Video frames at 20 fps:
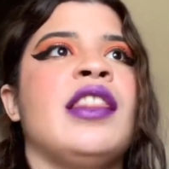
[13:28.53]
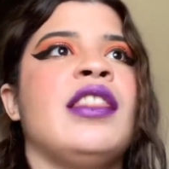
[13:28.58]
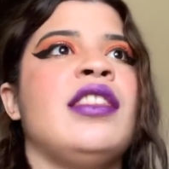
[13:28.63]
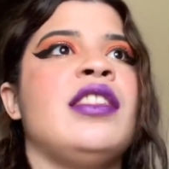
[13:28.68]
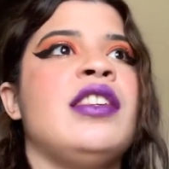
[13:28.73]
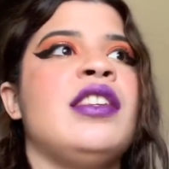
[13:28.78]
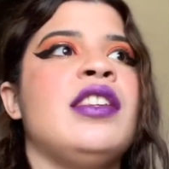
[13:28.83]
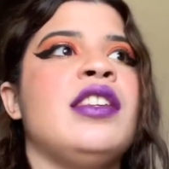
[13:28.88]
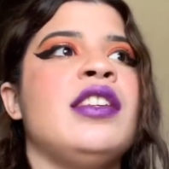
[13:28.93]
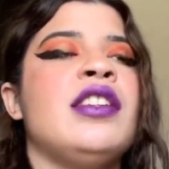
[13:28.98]

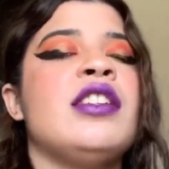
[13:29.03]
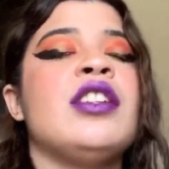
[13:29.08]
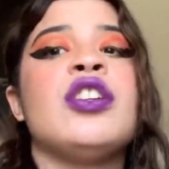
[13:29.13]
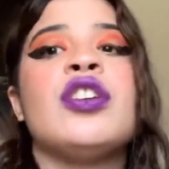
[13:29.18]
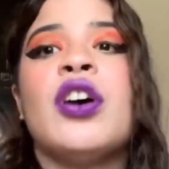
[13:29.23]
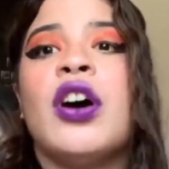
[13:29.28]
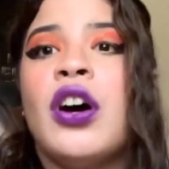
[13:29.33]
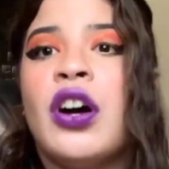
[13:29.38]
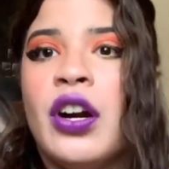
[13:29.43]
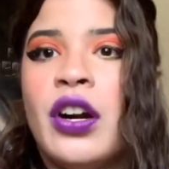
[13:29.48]
the
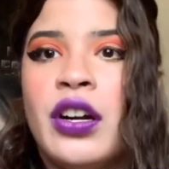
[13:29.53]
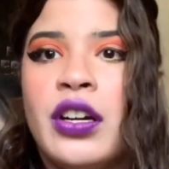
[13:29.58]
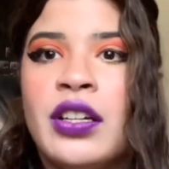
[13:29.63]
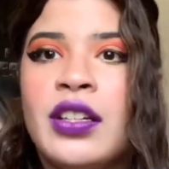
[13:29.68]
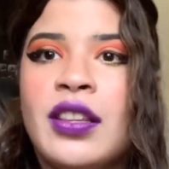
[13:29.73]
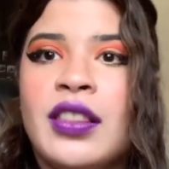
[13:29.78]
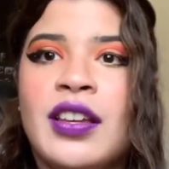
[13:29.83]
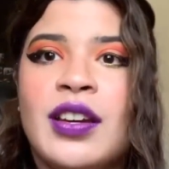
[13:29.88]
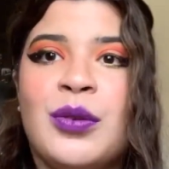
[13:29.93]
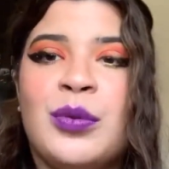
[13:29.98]

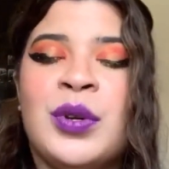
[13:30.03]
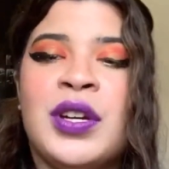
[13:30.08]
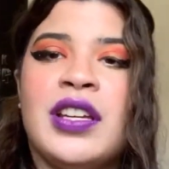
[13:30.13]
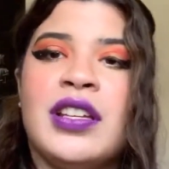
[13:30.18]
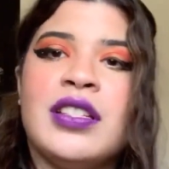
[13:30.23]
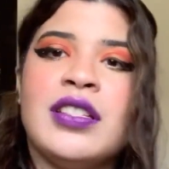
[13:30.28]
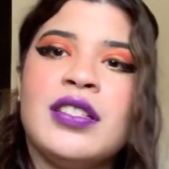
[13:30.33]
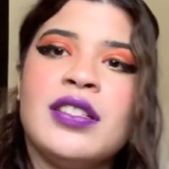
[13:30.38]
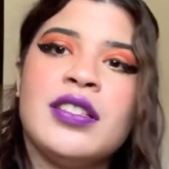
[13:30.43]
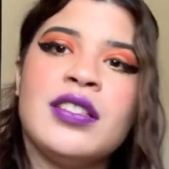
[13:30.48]
guard that
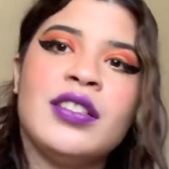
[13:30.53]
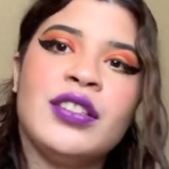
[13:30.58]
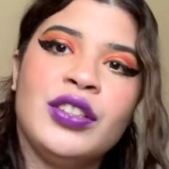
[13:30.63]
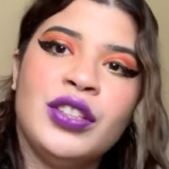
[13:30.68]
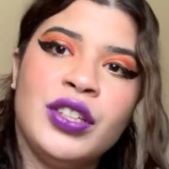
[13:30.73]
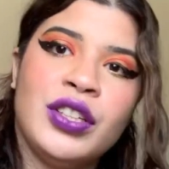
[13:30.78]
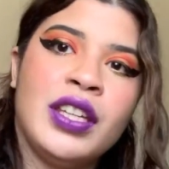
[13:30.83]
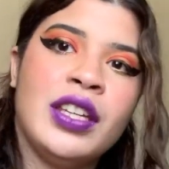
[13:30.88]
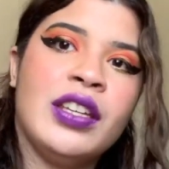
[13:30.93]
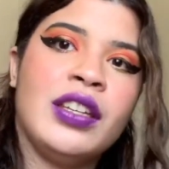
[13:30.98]
was
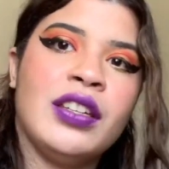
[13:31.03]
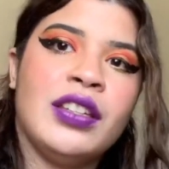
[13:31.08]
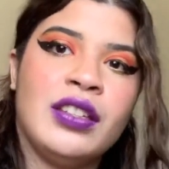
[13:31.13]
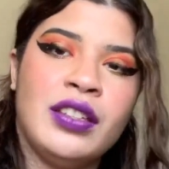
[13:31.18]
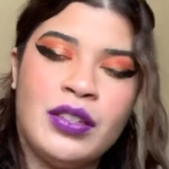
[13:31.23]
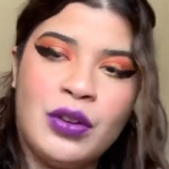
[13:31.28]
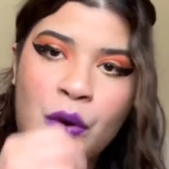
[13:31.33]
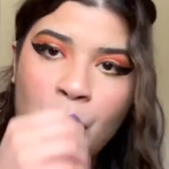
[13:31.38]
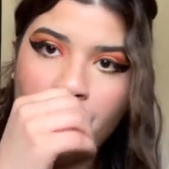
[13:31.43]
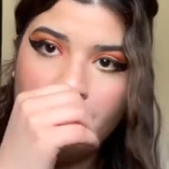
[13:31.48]
looking
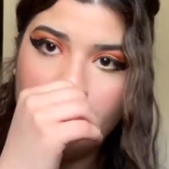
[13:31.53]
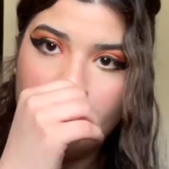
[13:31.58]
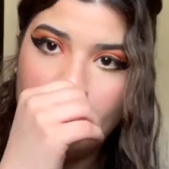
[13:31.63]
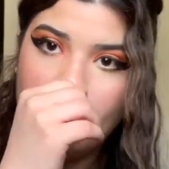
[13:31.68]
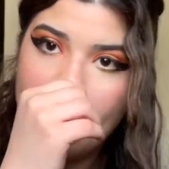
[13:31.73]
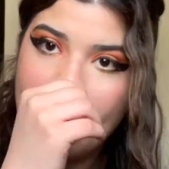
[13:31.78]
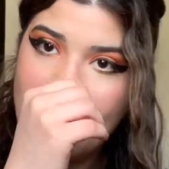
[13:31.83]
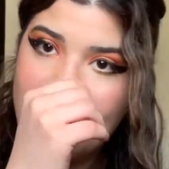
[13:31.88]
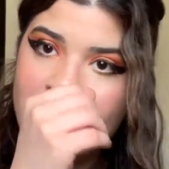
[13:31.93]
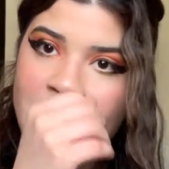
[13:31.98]
over the
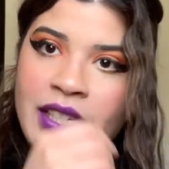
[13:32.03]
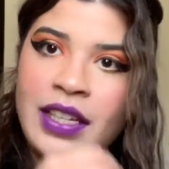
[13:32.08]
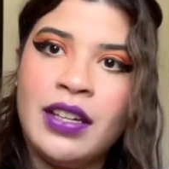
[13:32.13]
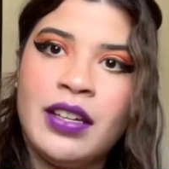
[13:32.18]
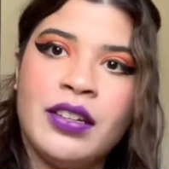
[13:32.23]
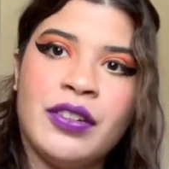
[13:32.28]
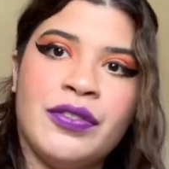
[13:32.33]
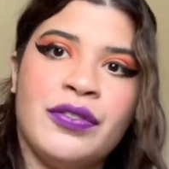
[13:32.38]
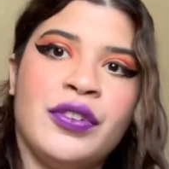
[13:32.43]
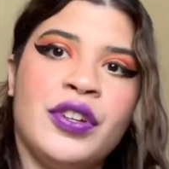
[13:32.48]

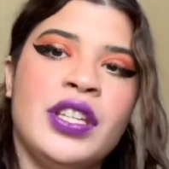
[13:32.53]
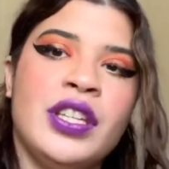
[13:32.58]
painting for